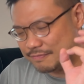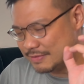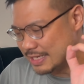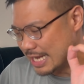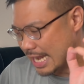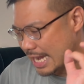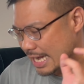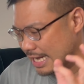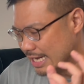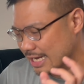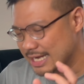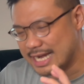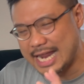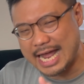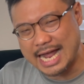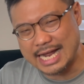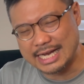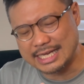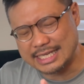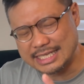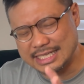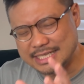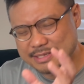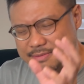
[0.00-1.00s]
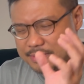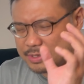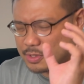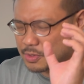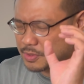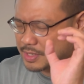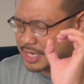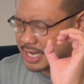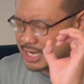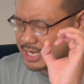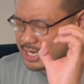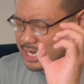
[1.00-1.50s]
that lager,
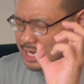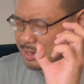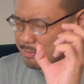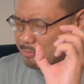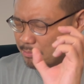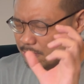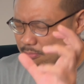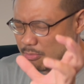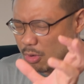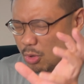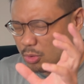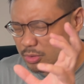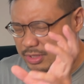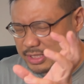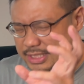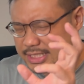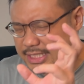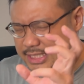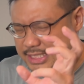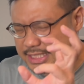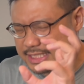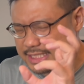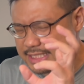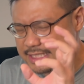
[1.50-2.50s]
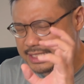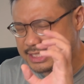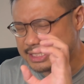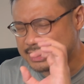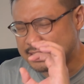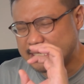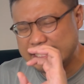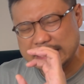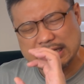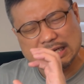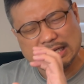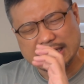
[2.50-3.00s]
that malted
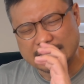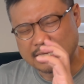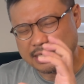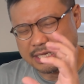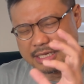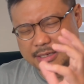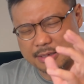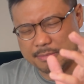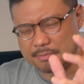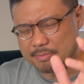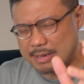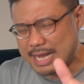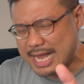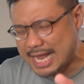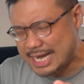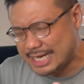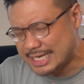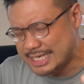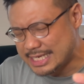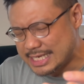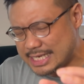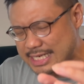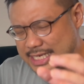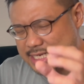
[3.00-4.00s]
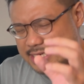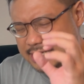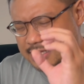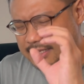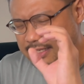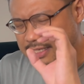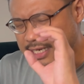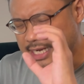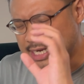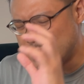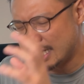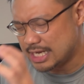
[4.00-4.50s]
barley
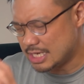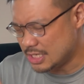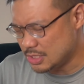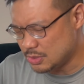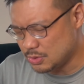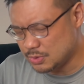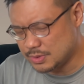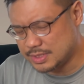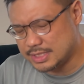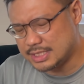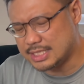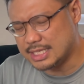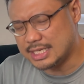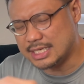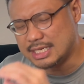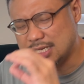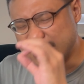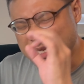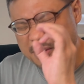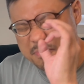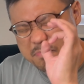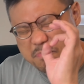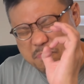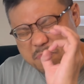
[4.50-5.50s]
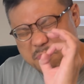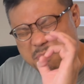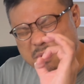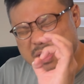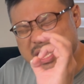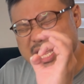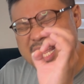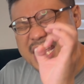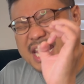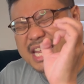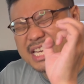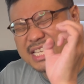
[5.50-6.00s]
that they use, the
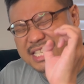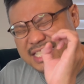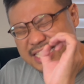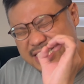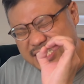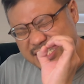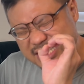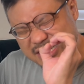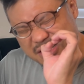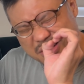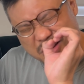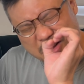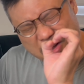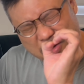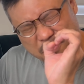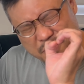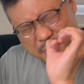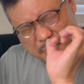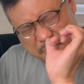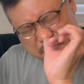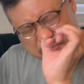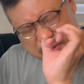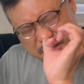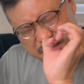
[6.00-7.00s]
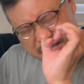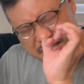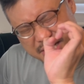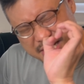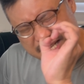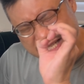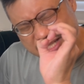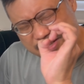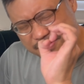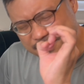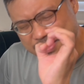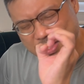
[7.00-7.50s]
bit of a
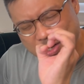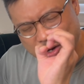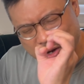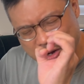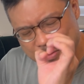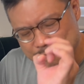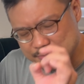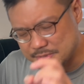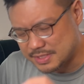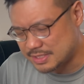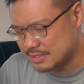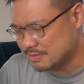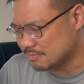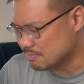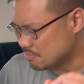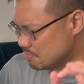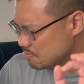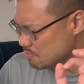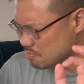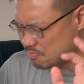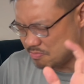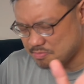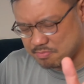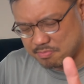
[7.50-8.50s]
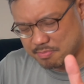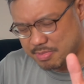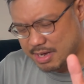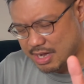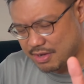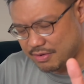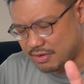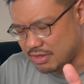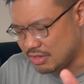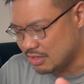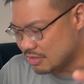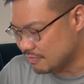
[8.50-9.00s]
bitterness of the hops,
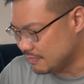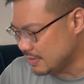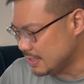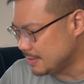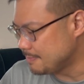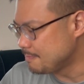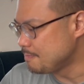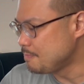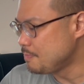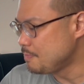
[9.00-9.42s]
bare hint of it.